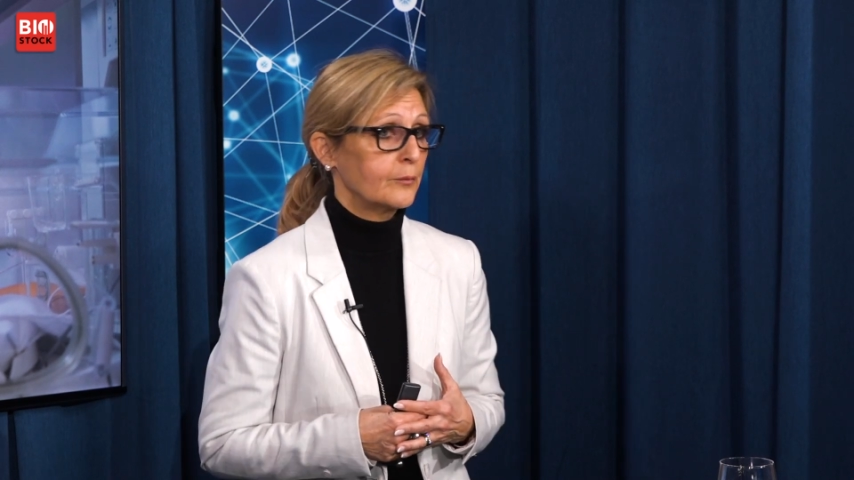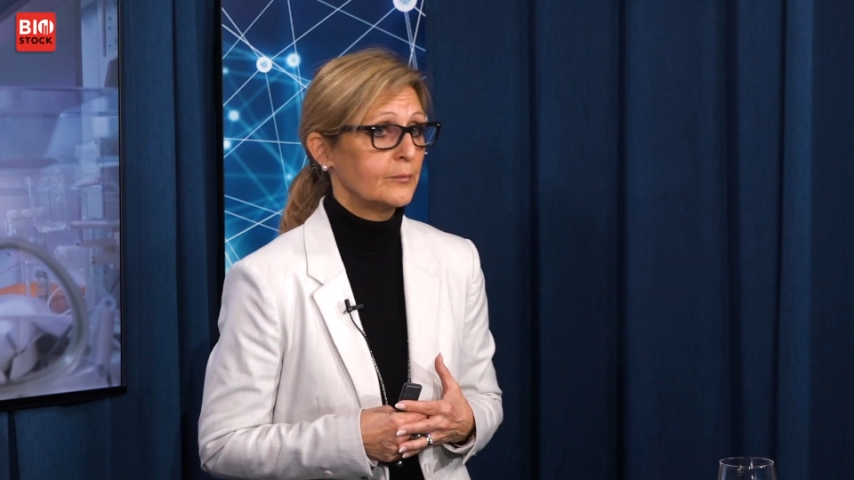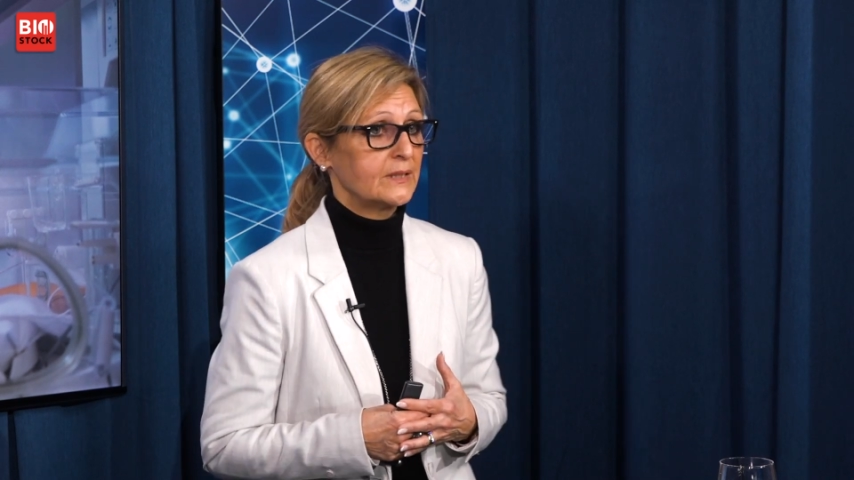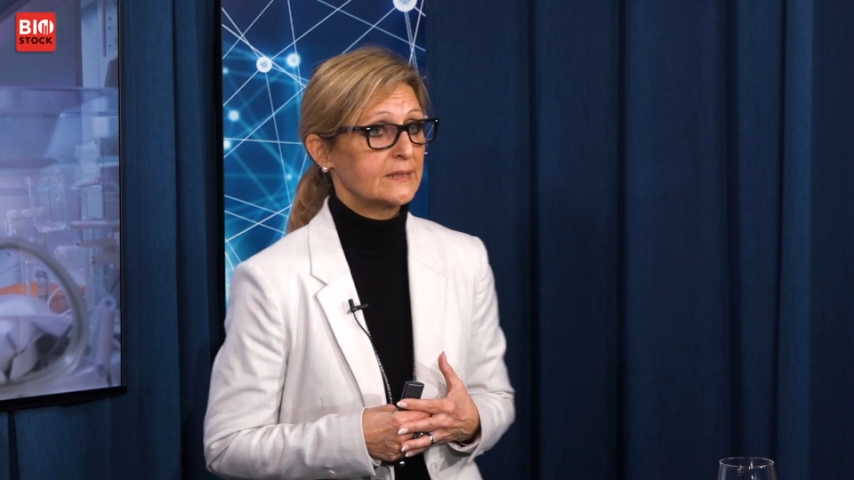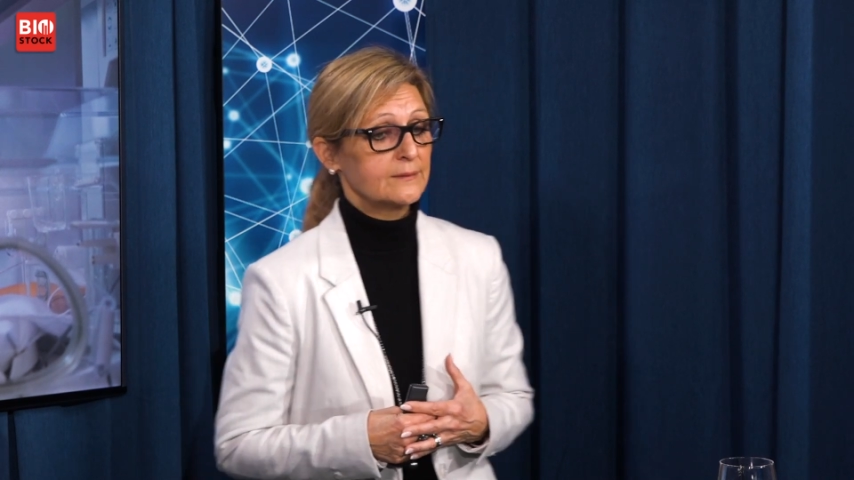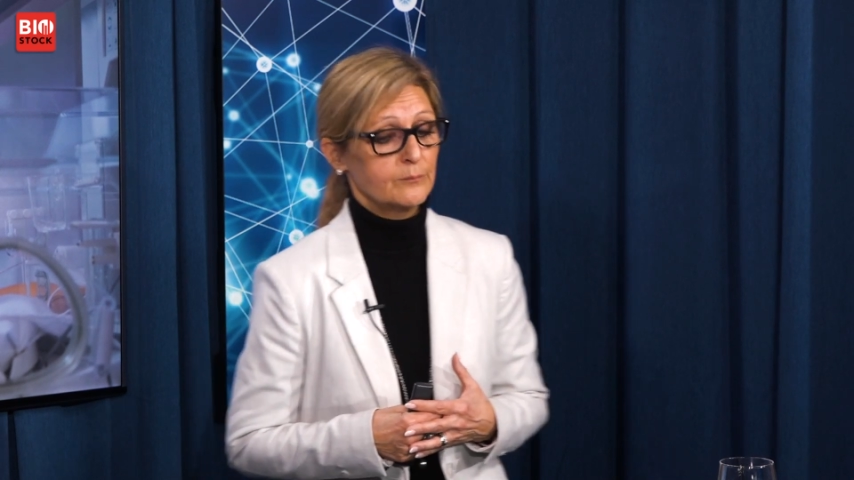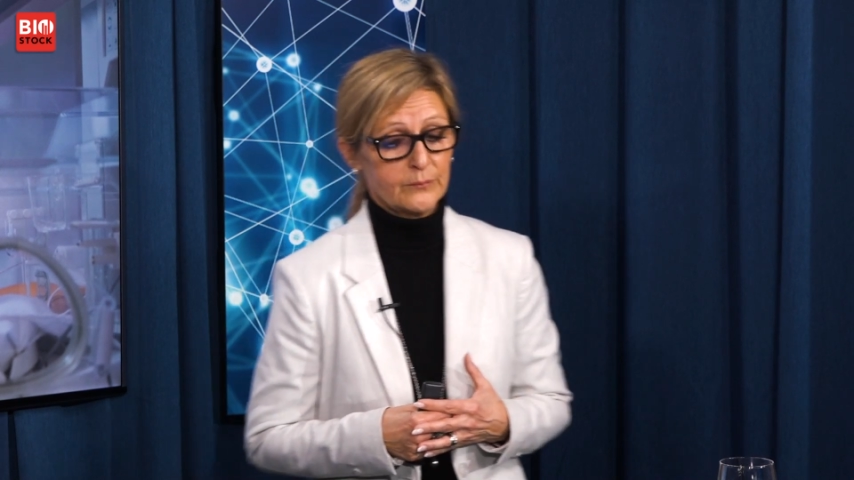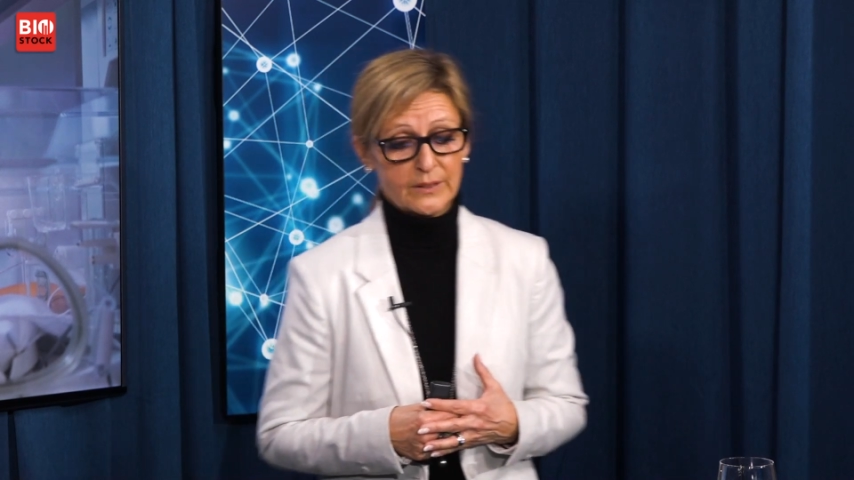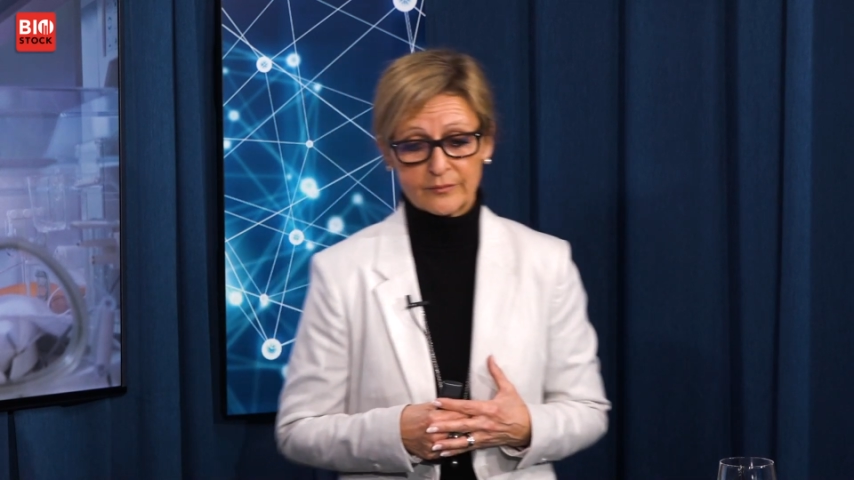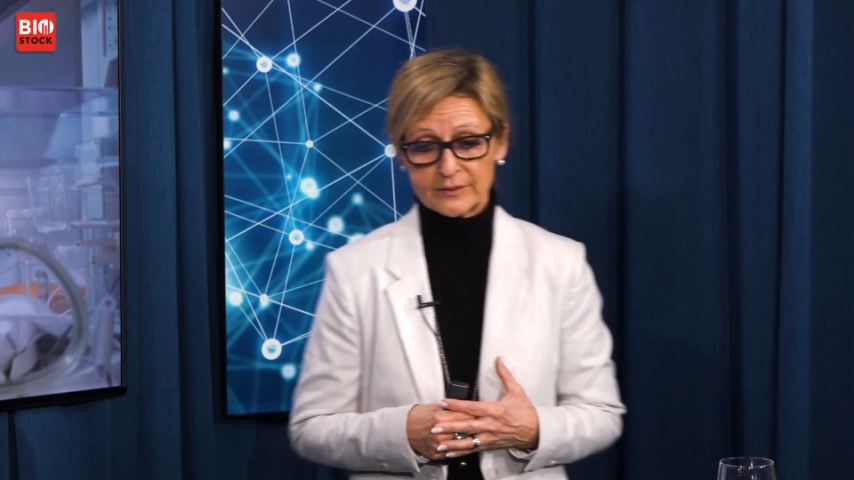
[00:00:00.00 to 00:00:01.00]

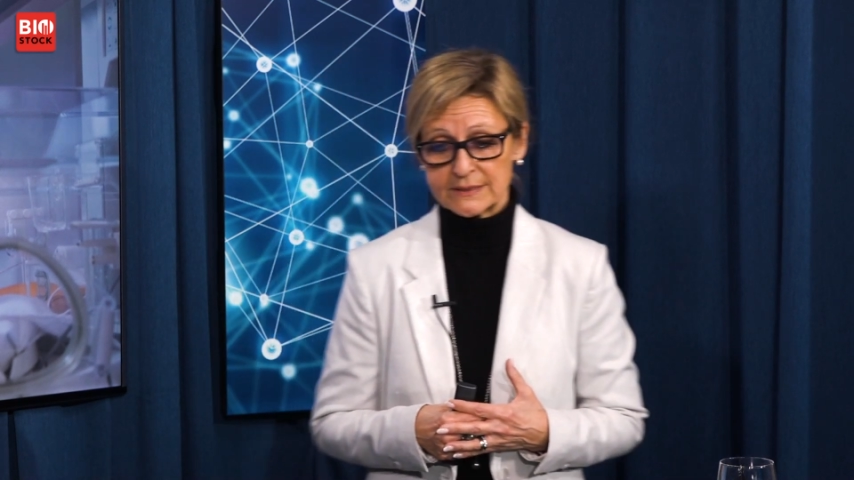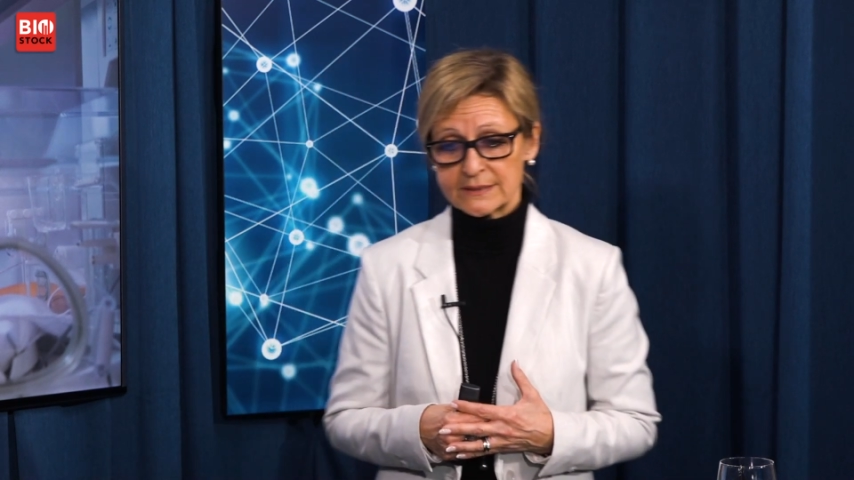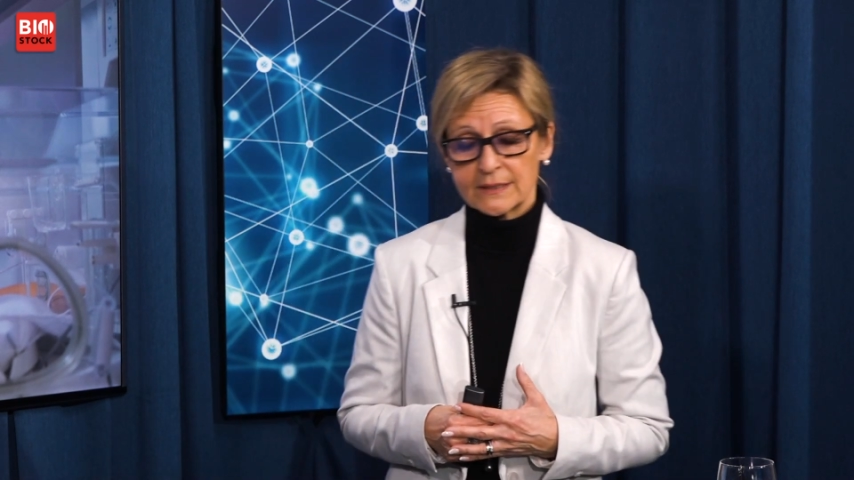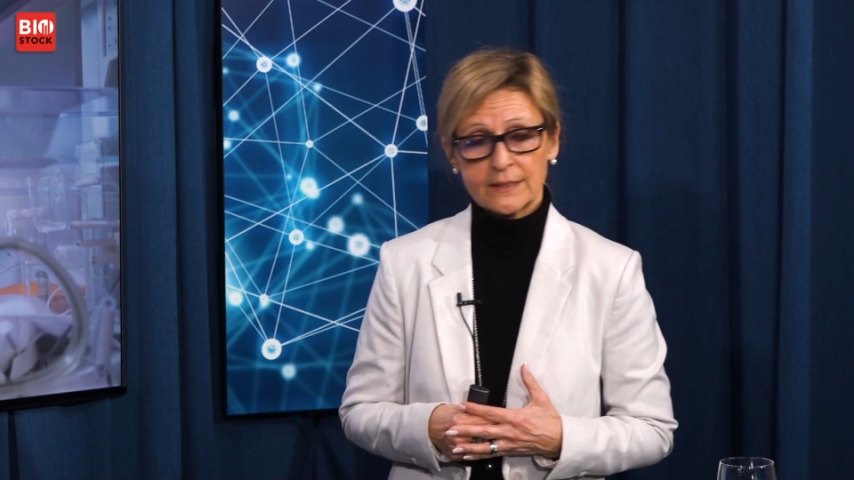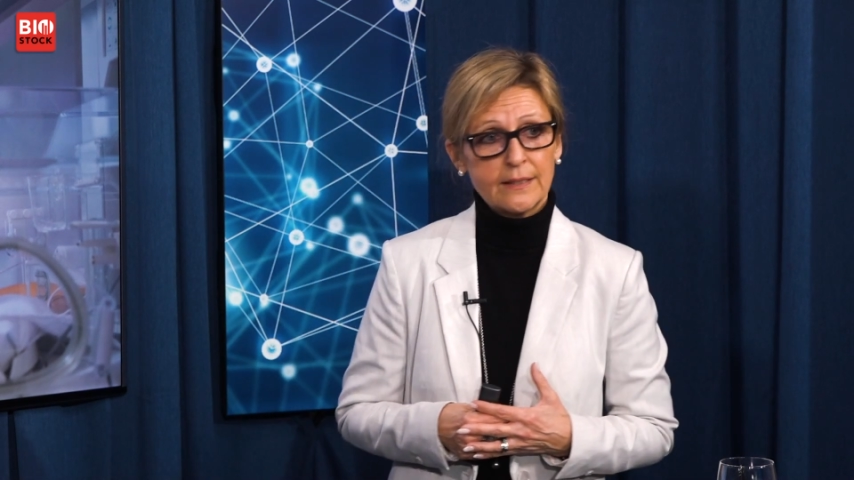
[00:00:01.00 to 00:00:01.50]
Miris